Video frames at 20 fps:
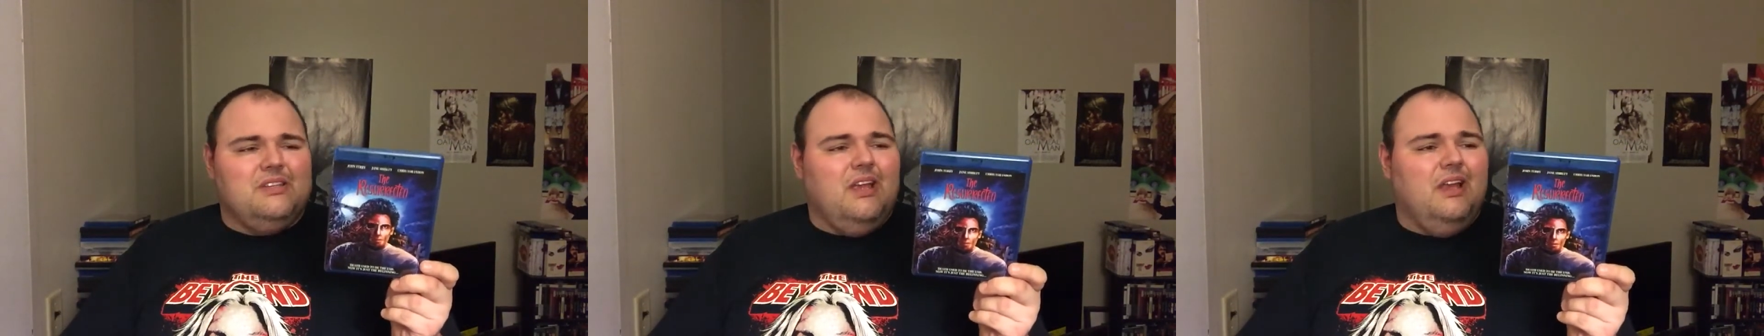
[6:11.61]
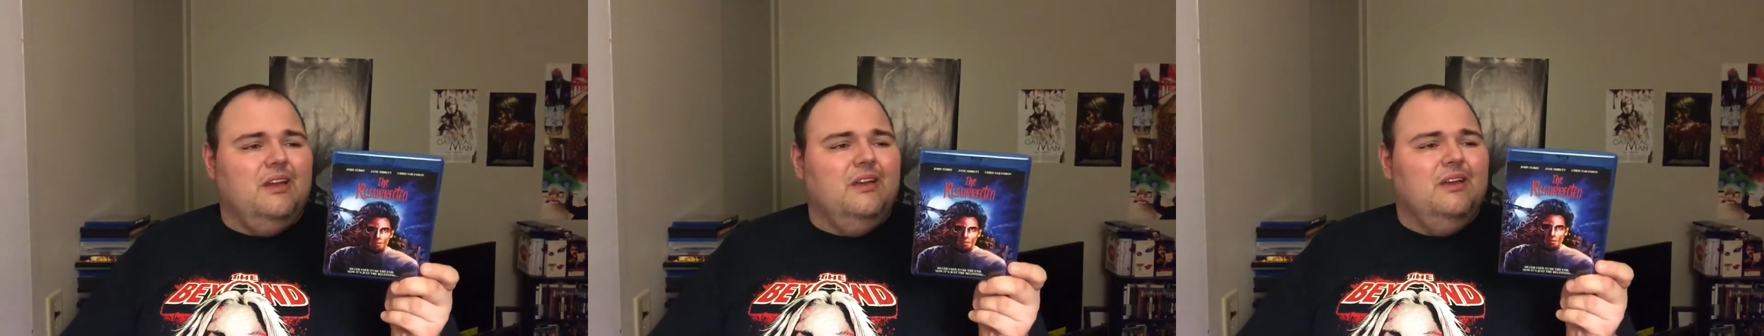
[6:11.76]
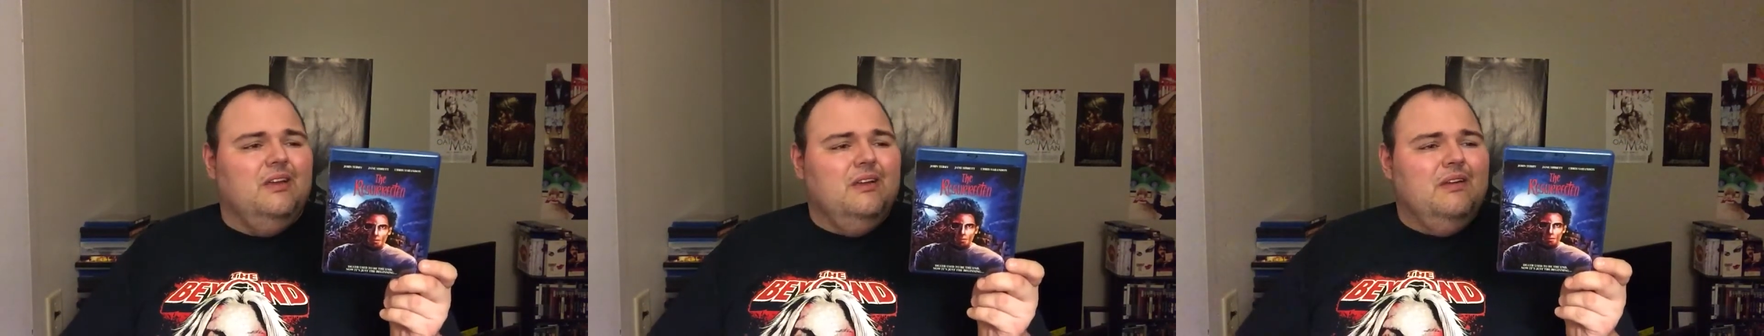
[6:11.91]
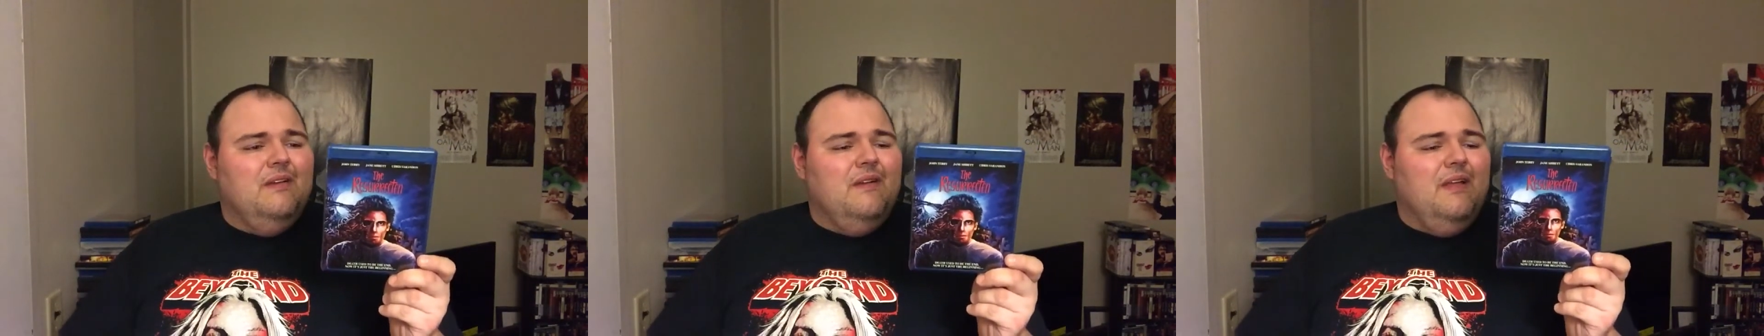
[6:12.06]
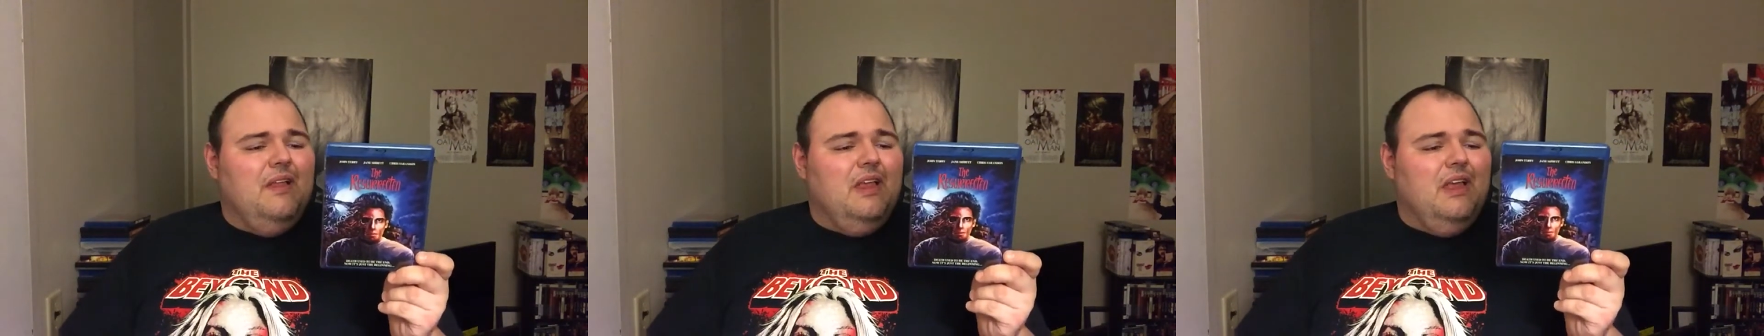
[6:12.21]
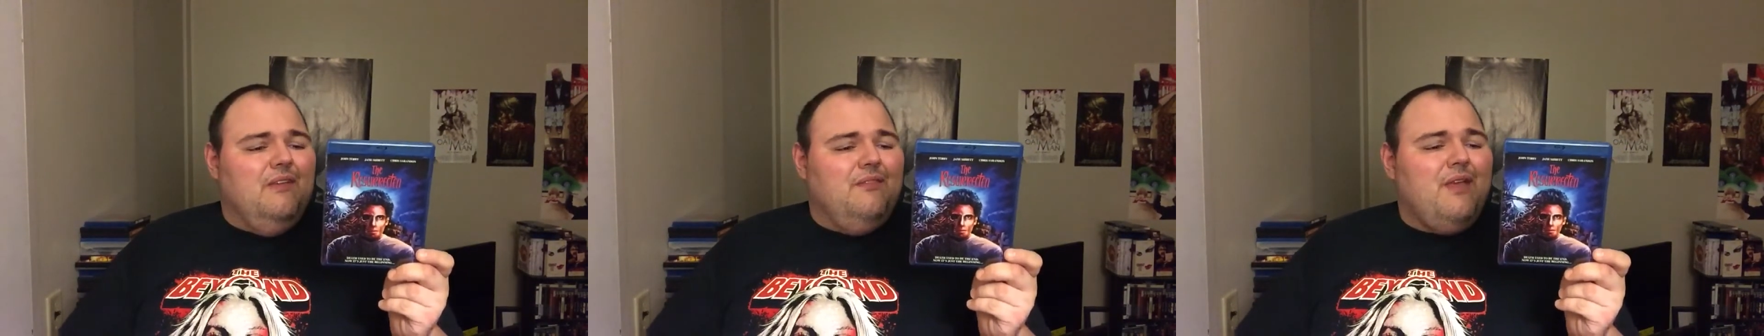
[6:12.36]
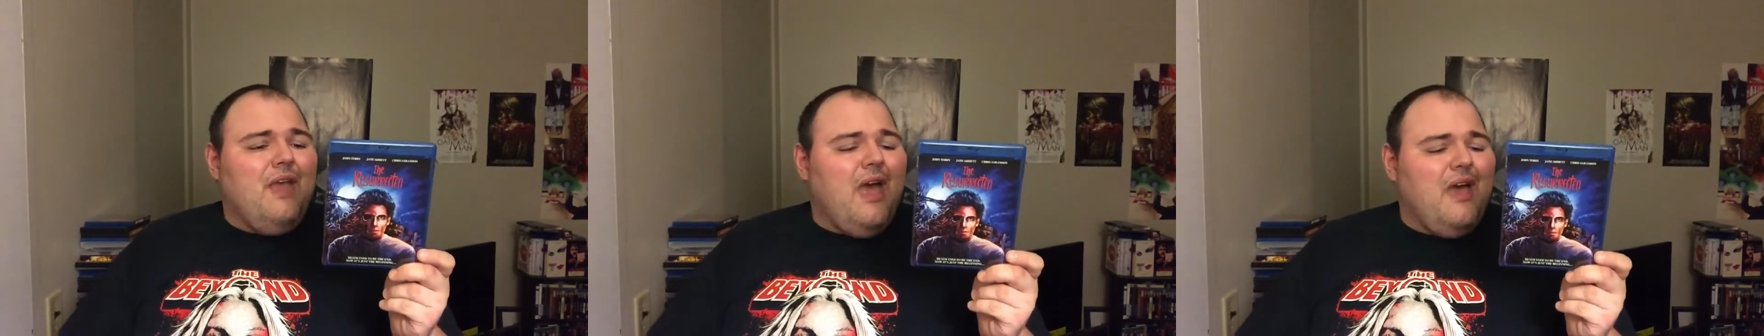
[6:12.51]
And
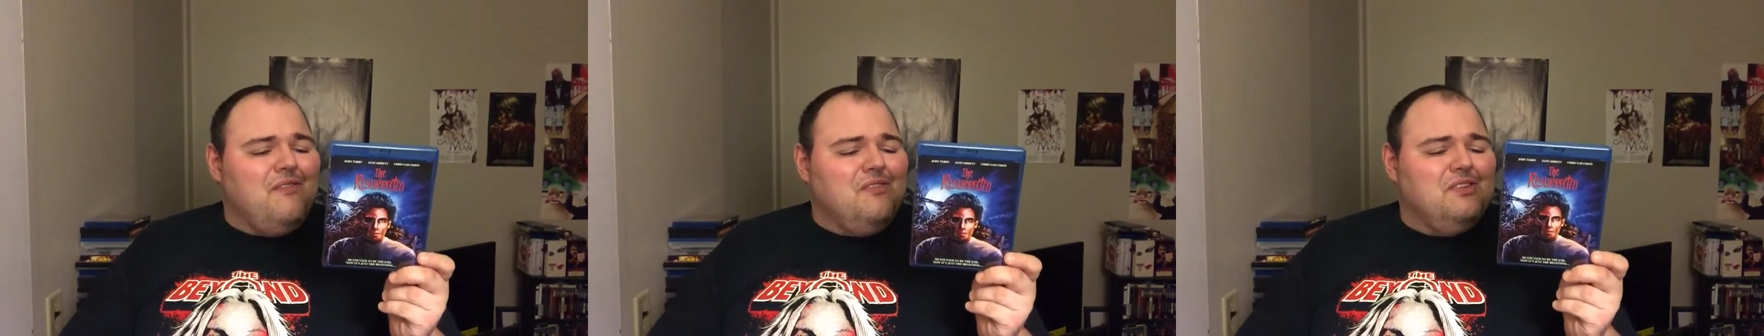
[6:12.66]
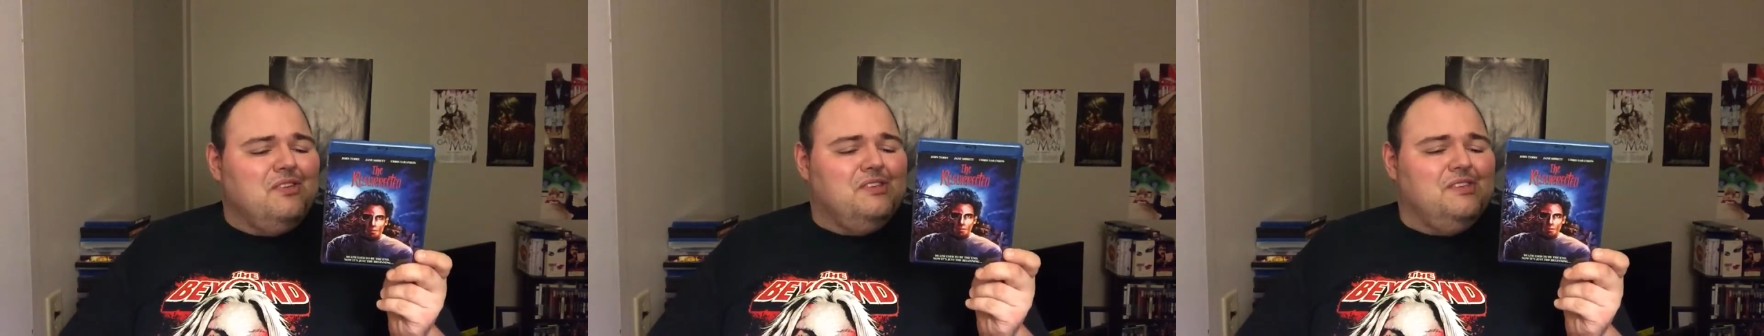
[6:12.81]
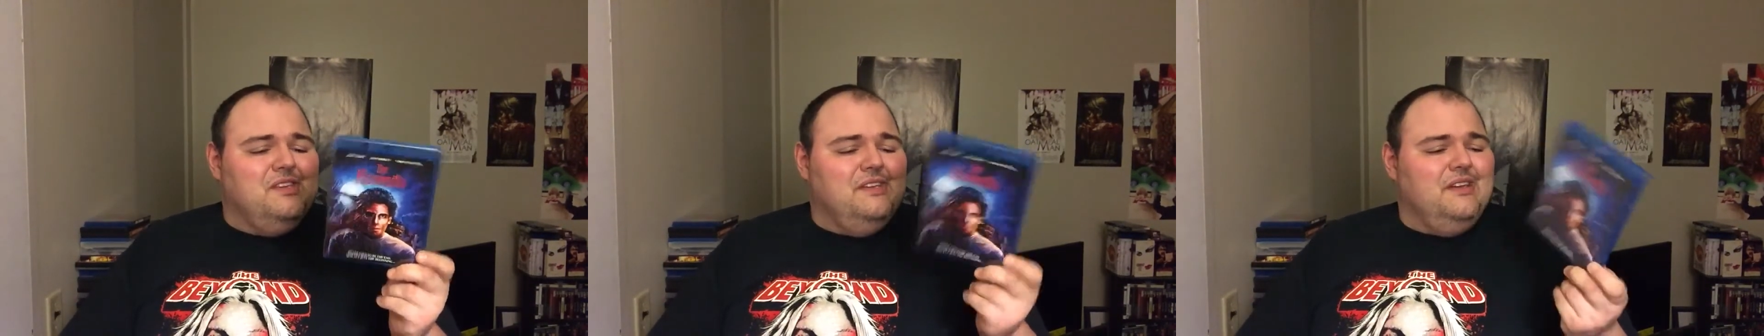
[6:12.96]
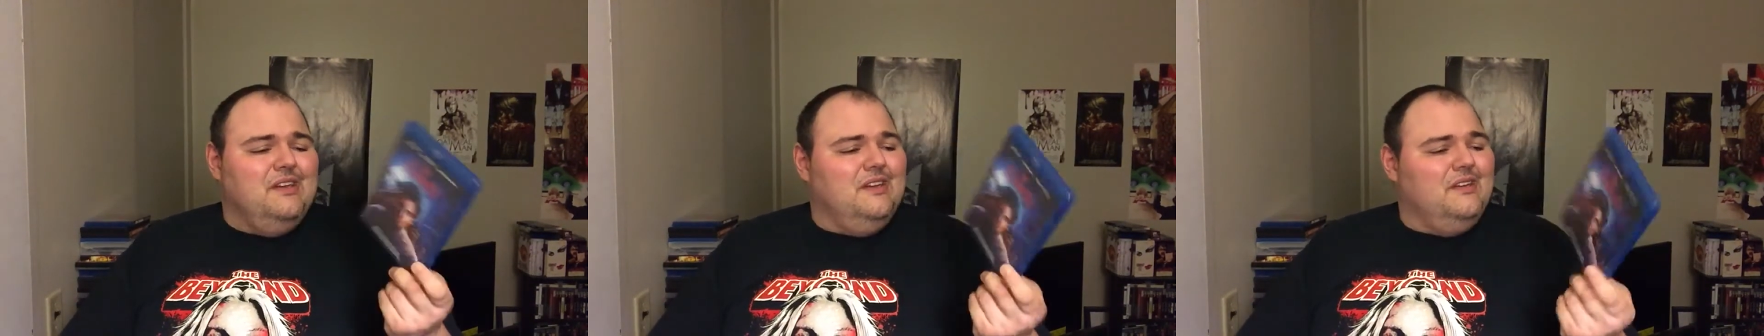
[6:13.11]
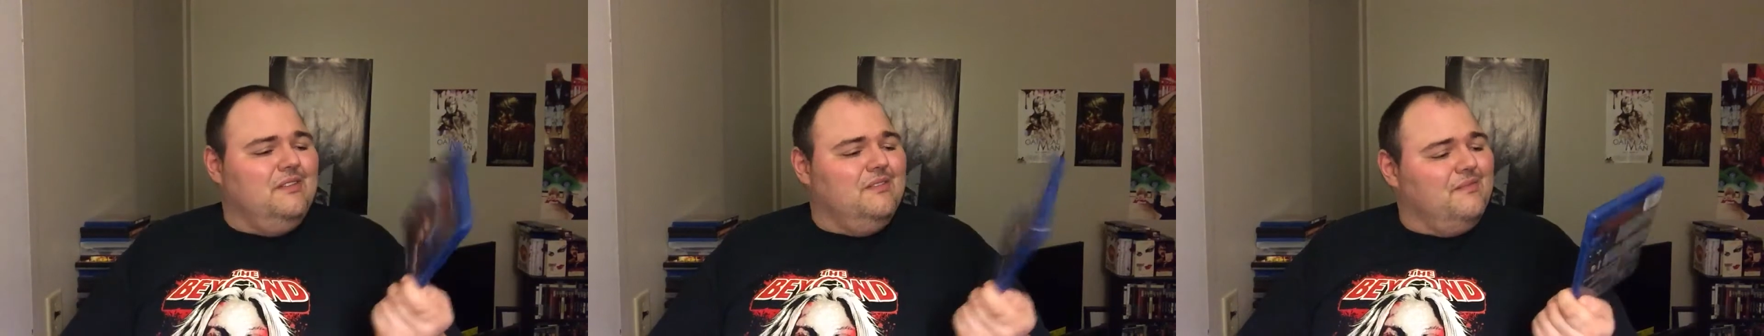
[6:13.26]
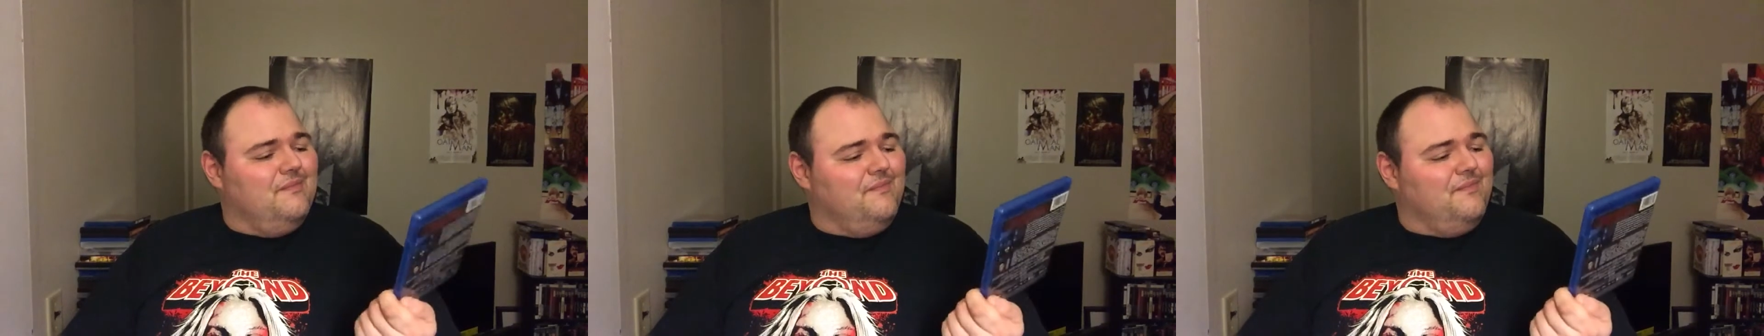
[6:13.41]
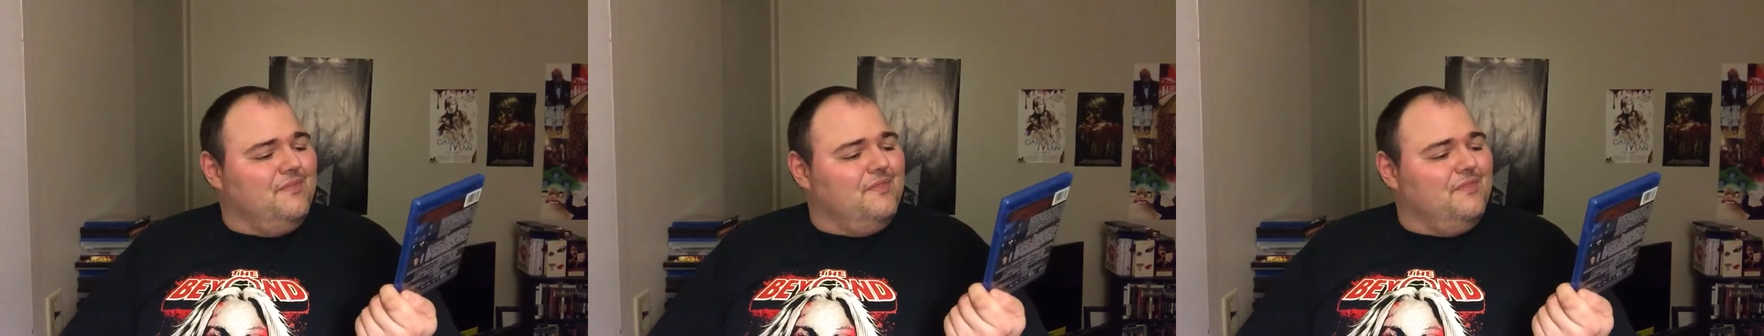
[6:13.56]
if you haven't seen it,